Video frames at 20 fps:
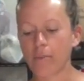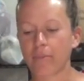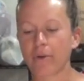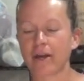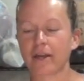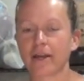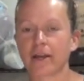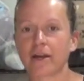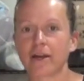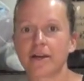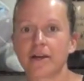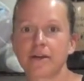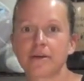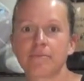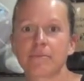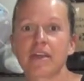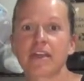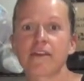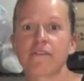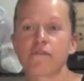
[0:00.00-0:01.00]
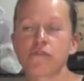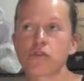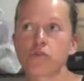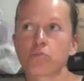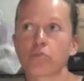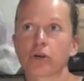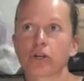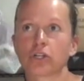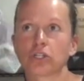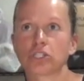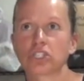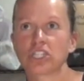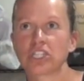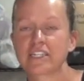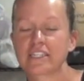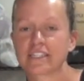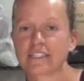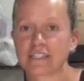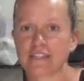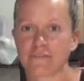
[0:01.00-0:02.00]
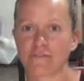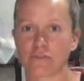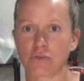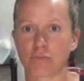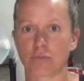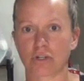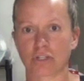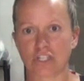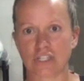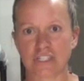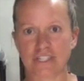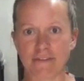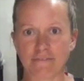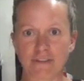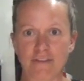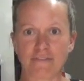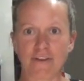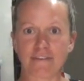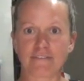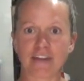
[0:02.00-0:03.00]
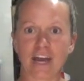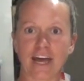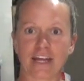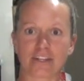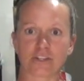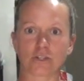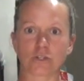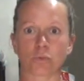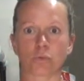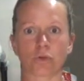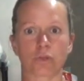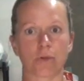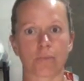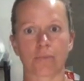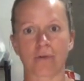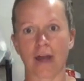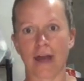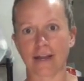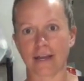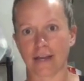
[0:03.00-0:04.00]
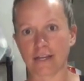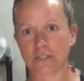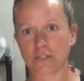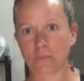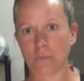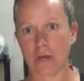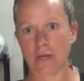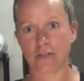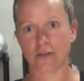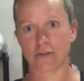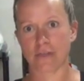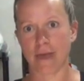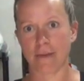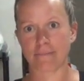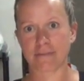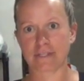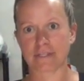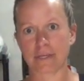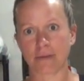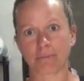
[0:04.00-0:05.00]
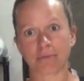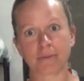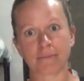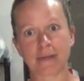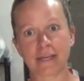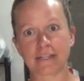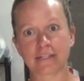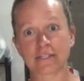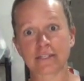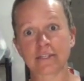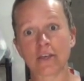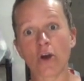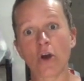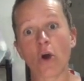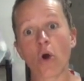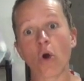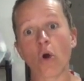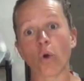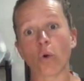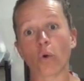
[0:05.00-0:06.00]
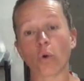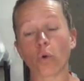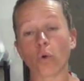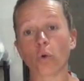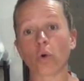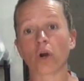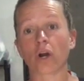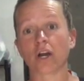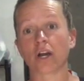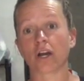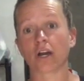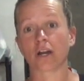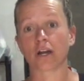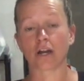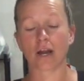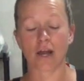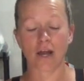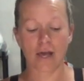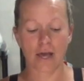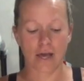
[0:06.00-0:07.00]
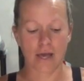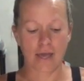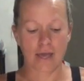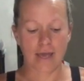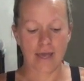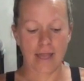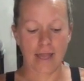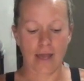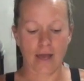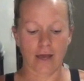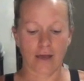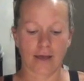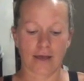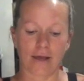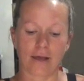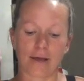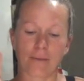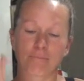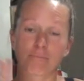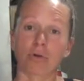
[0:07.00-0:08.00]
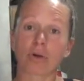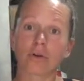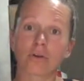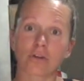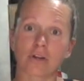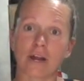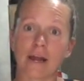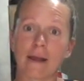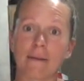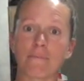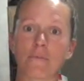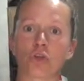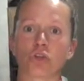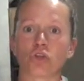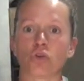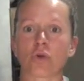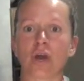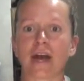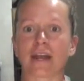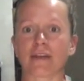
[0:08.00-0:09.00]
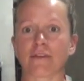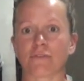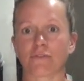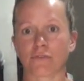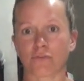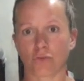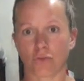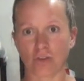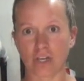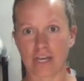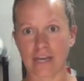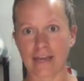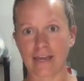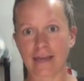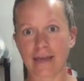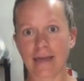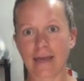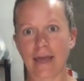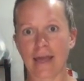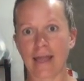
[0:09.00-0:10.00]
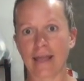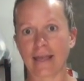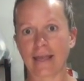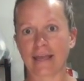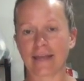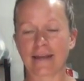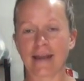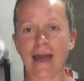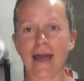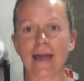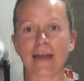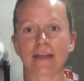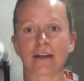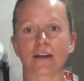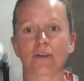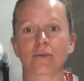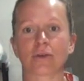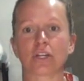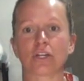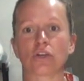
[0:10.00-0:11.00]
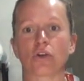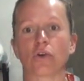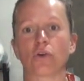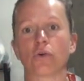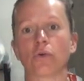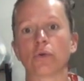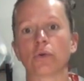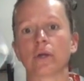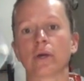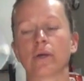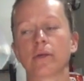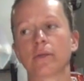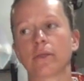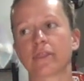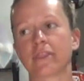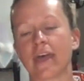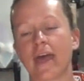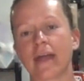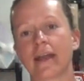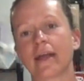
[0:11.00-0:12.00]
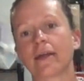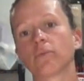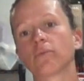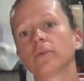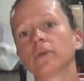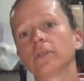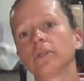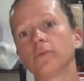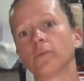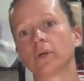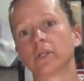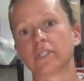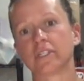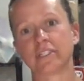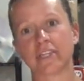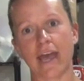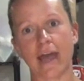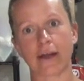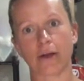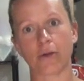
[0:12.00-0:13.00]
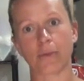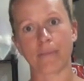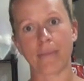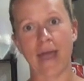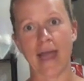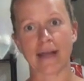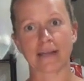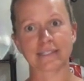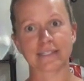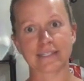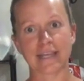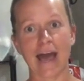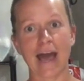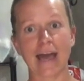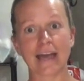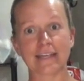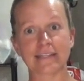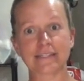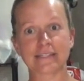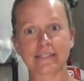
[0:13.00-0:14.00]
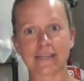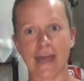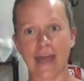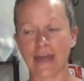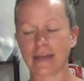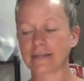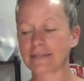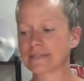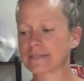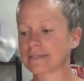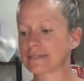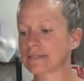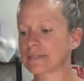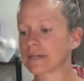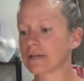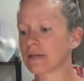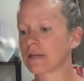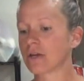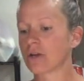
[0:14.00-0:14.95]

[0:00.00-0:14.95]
But if you purchase $75 worth of products, whether that be supplements or a program, you got it free. And I had already known that I really wanted to tackle max size next,